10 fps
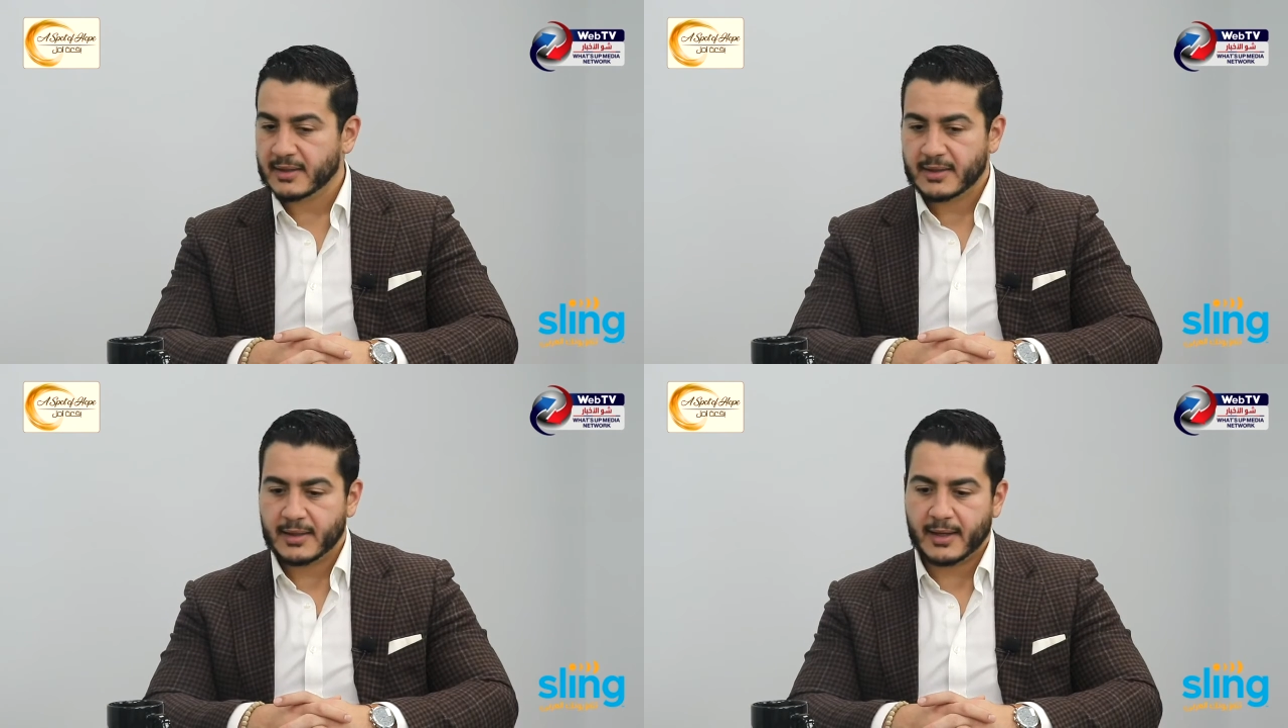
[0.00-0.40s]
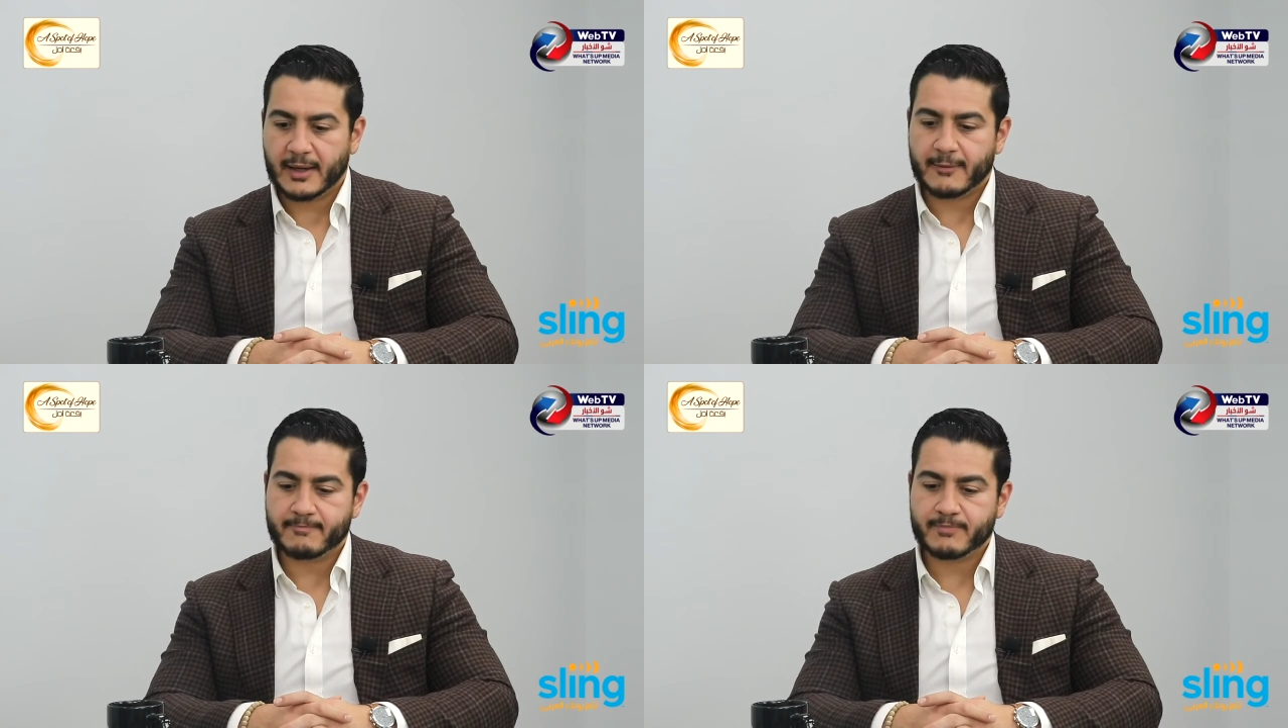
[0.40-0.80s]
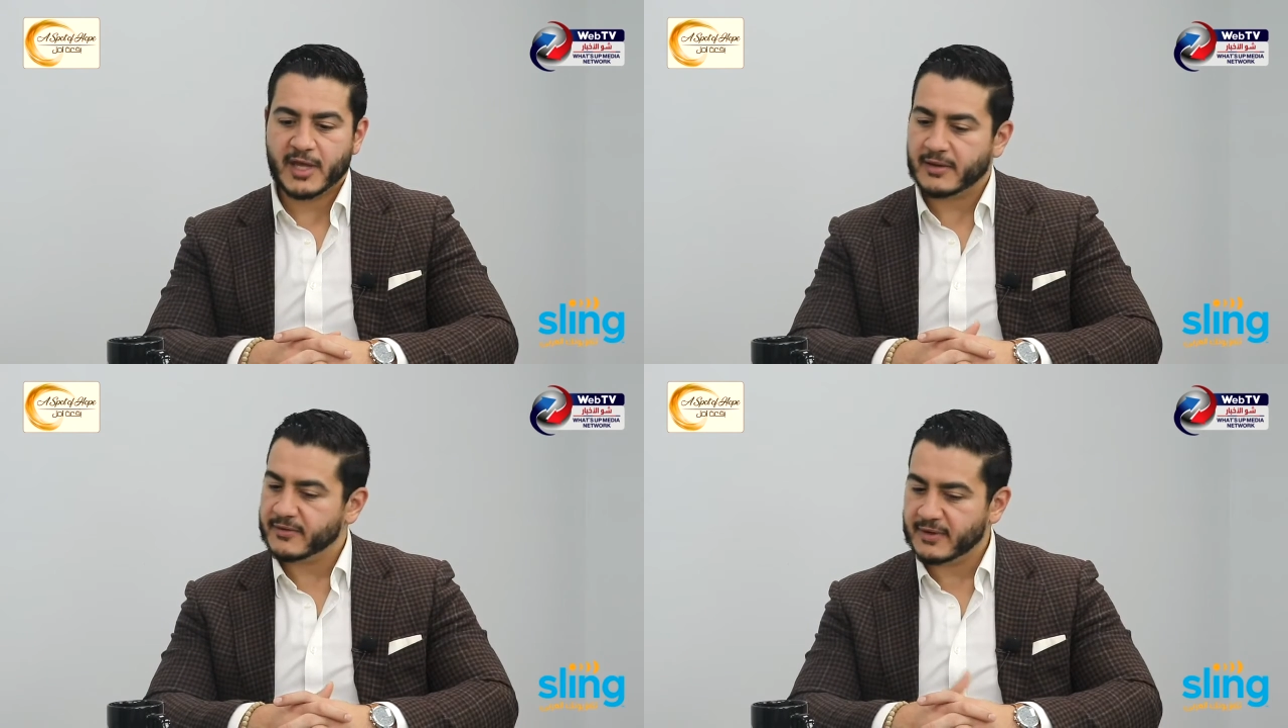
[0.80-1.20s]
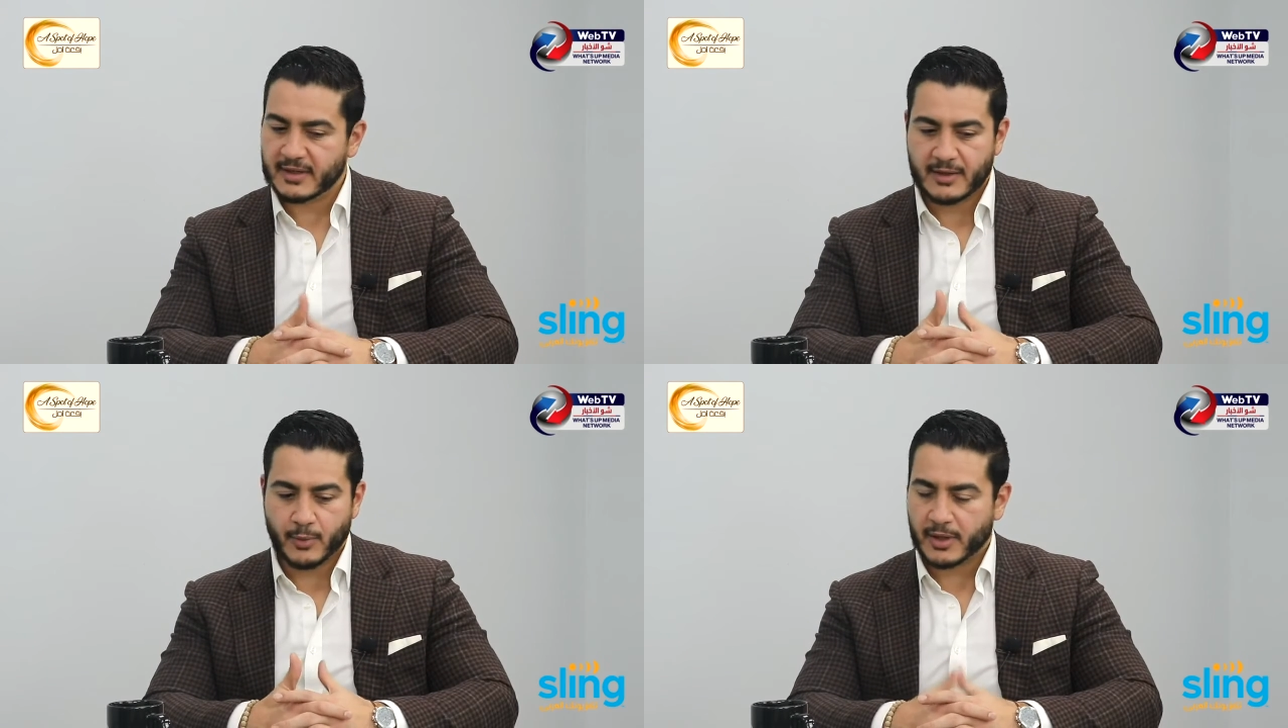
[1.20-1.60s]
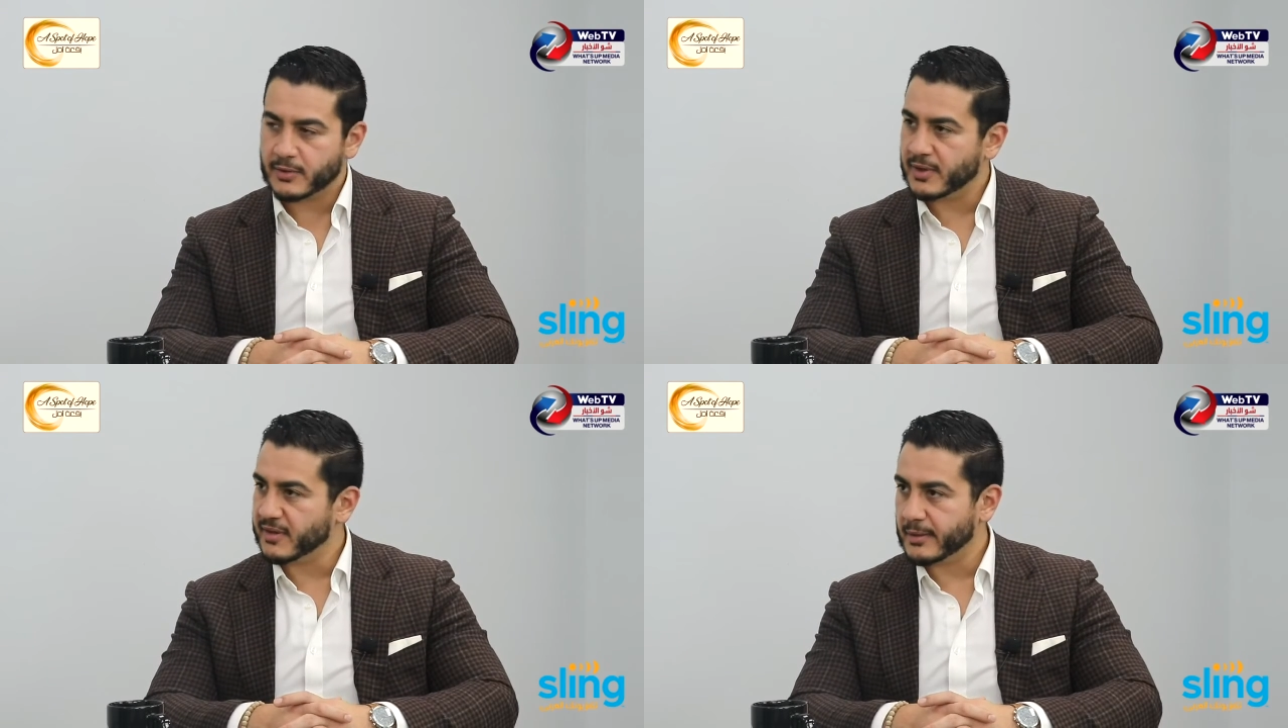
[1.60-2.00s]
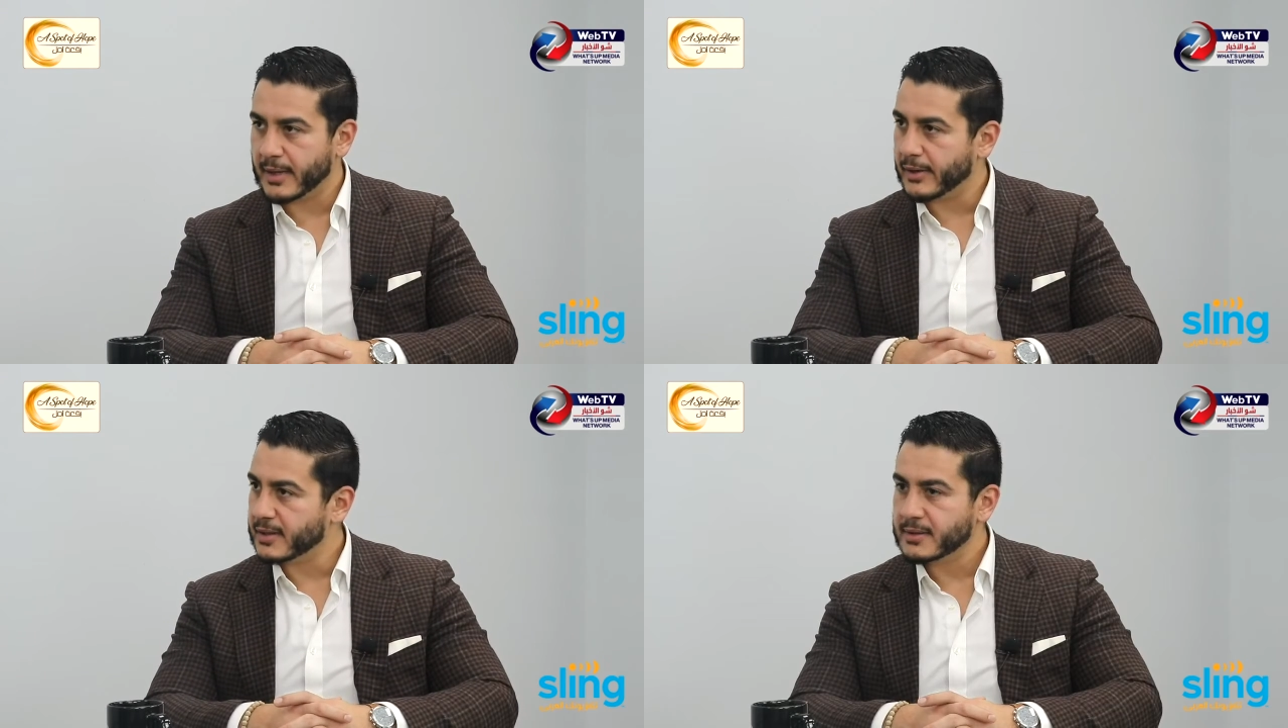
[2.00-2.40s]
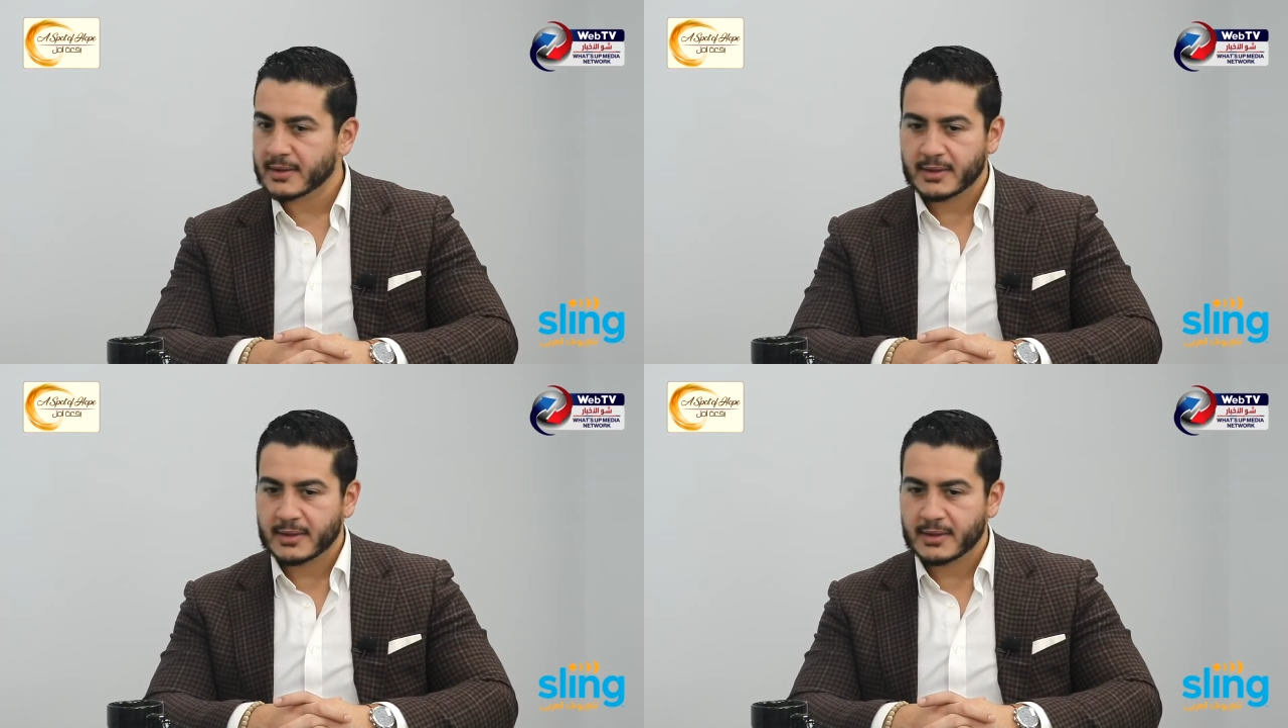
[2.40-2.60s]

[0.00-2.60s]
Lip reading: and the city didn't want to do anything about it.